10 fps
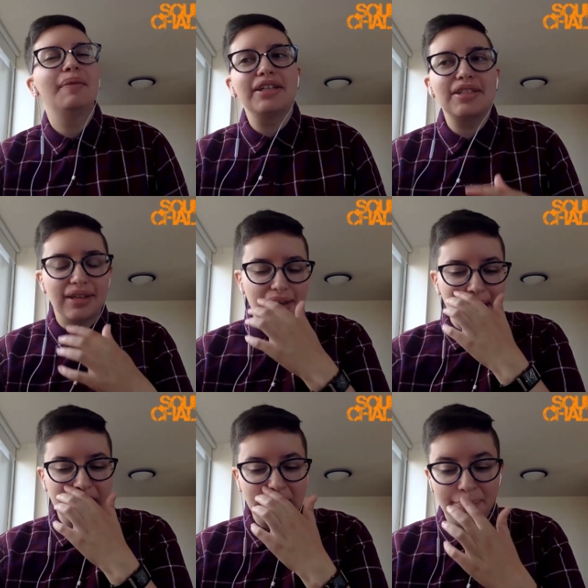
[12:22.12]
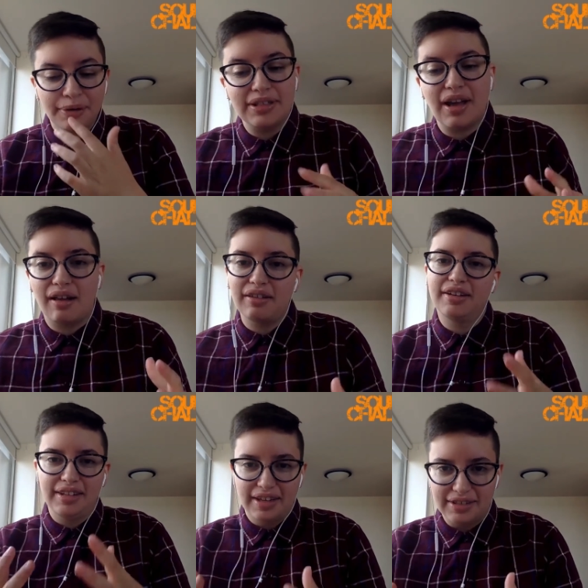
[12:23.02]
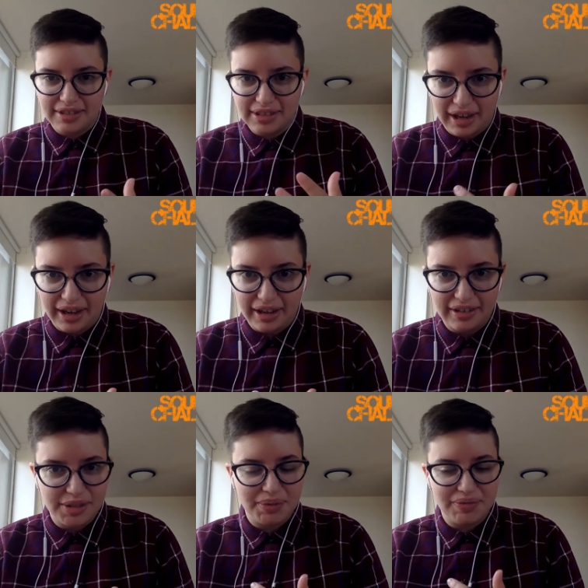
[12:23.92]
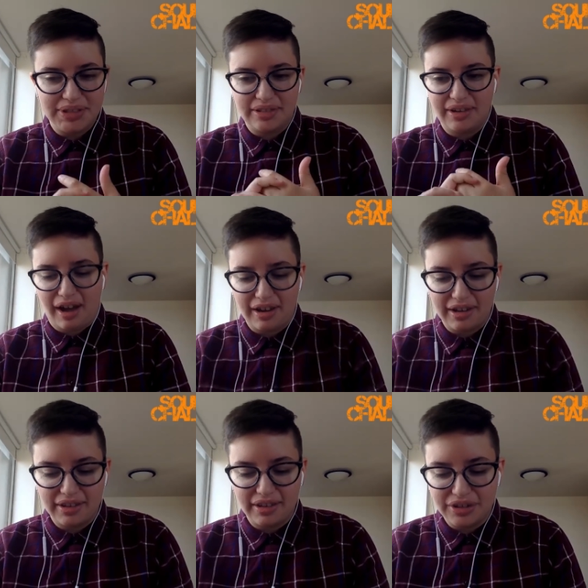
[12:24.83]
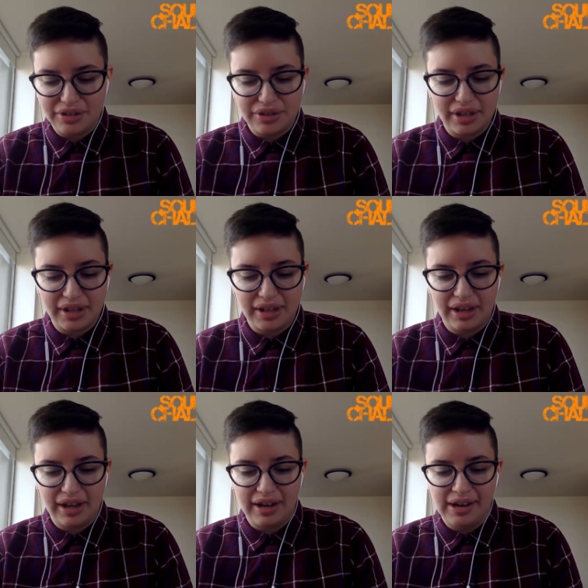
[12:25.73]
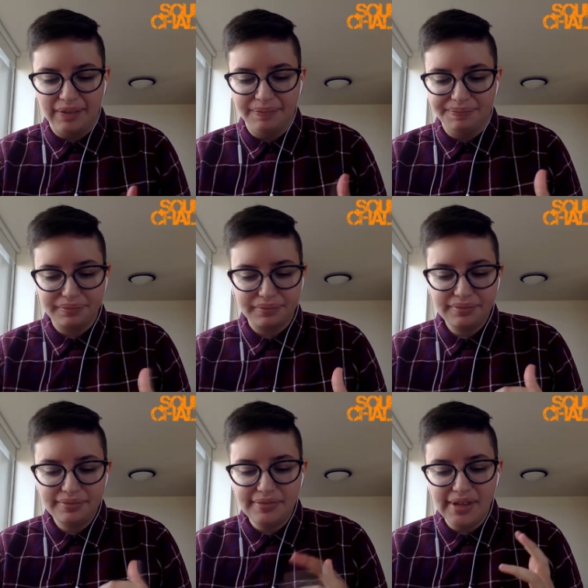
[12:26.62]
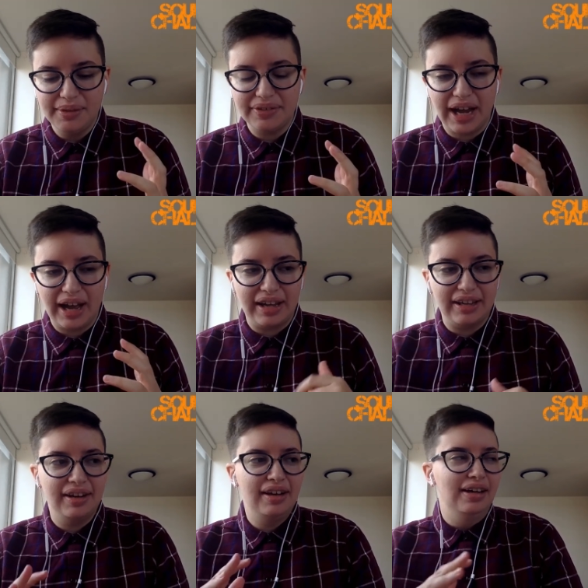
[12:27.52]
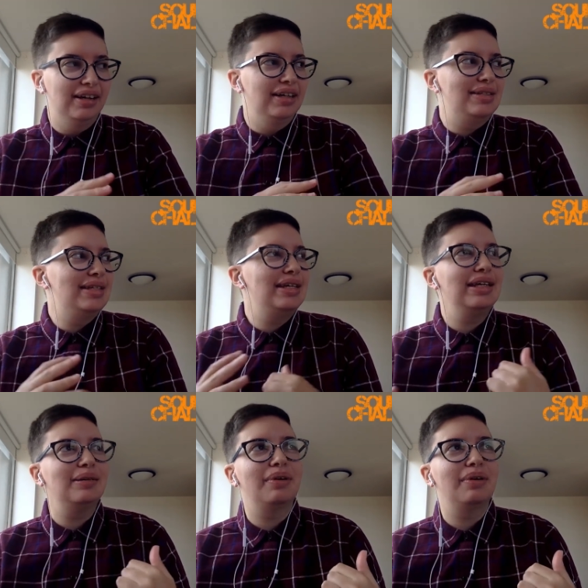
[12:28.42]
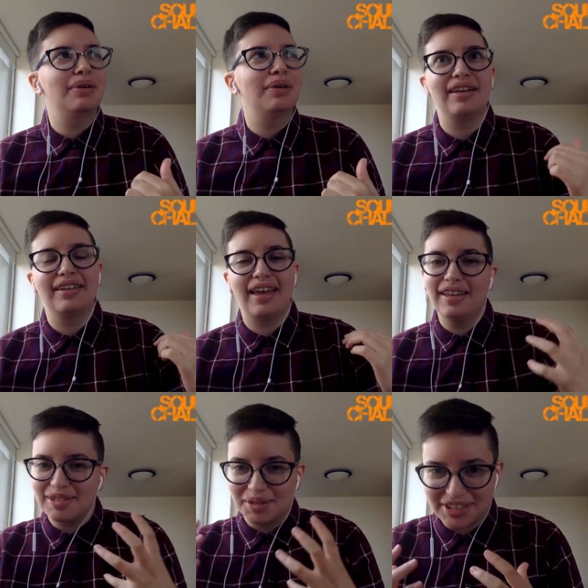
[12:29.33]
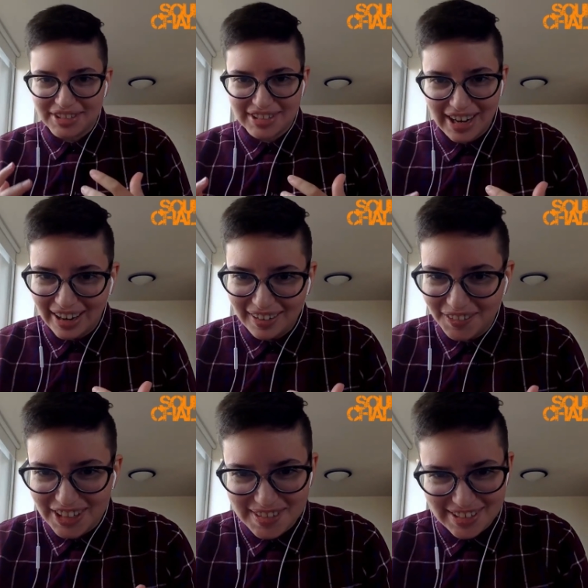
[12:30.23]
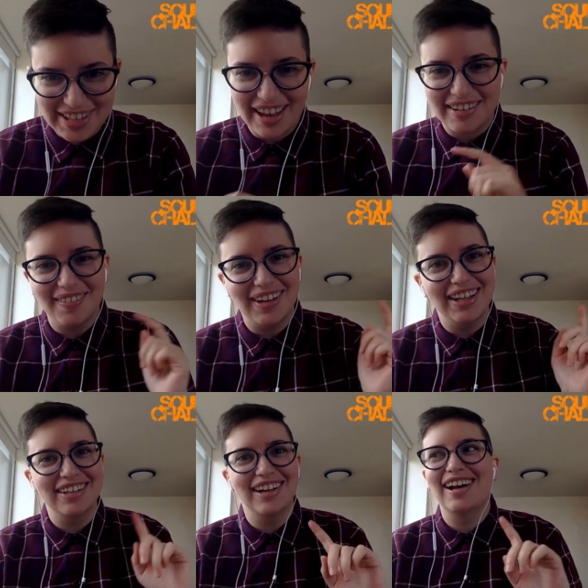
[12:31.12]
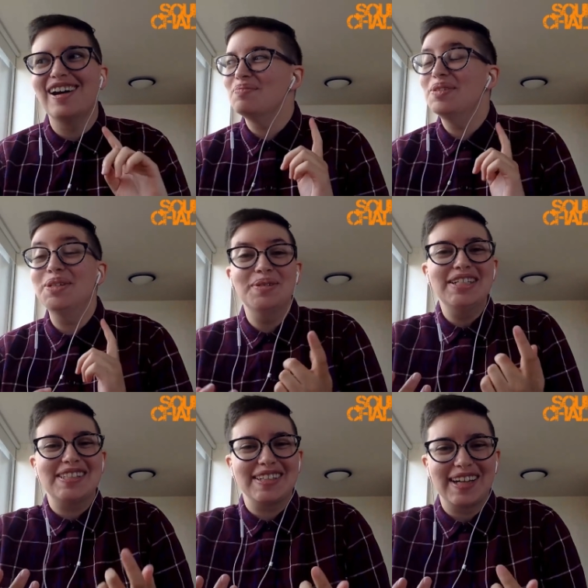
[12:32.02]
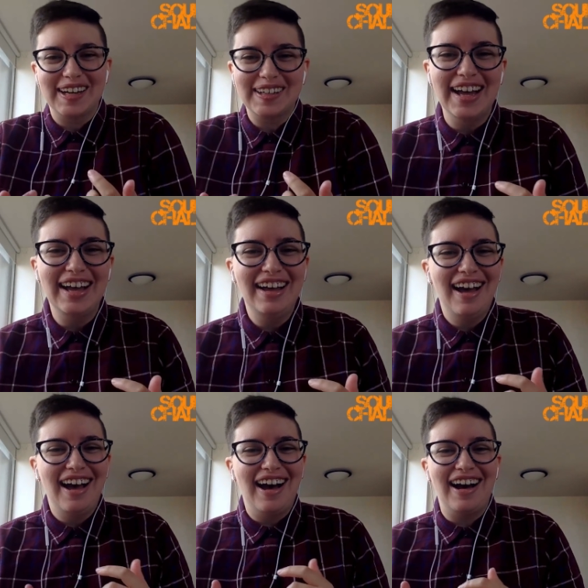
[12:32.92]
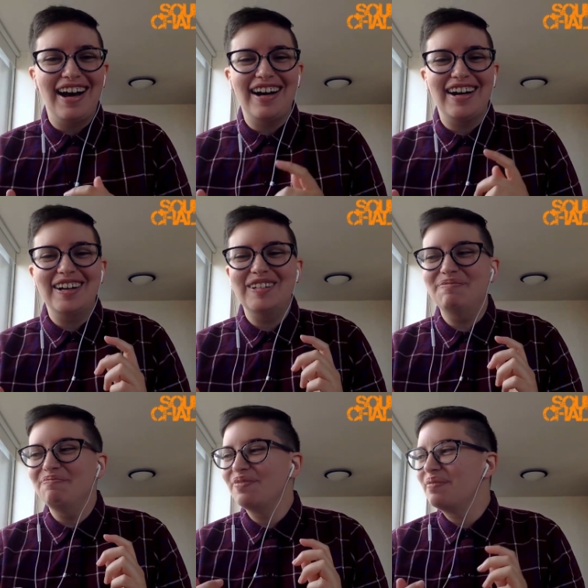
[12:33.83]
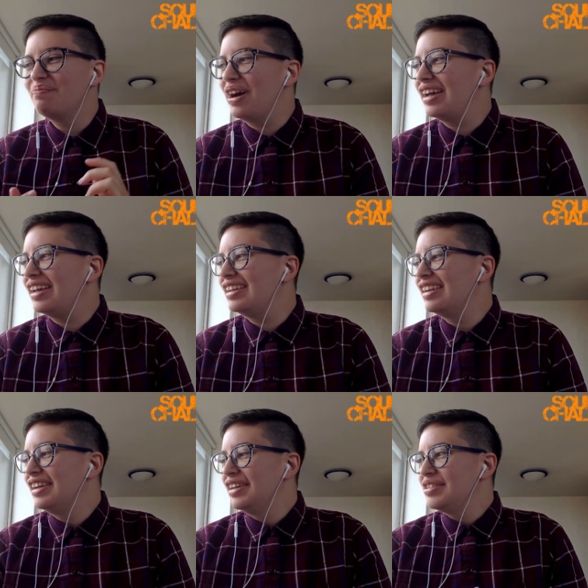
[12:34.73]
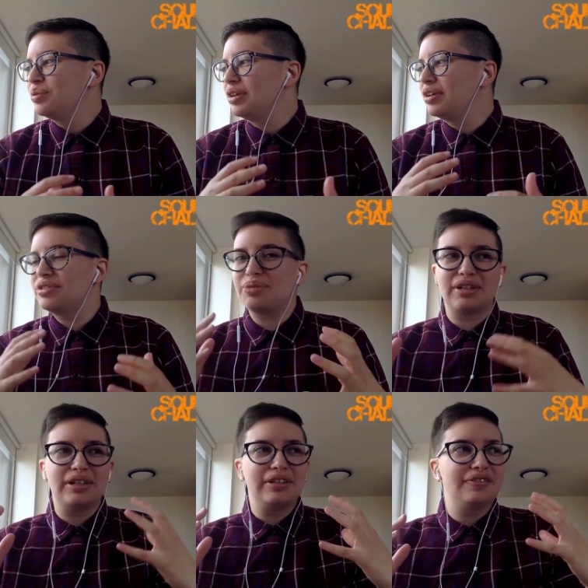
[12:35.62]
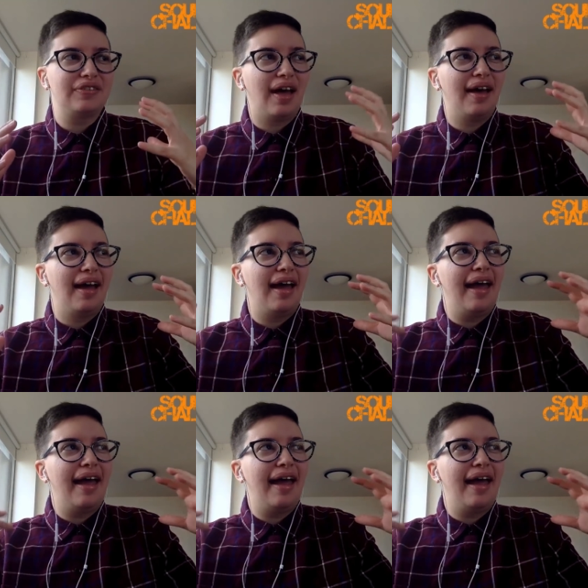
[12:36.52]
The dynamic is like actually pretty solid in the agency side because we've just got it. There's usually we've got a team of I think 8 sourcers now because we just added one 2 weeks ago. But so there's sort of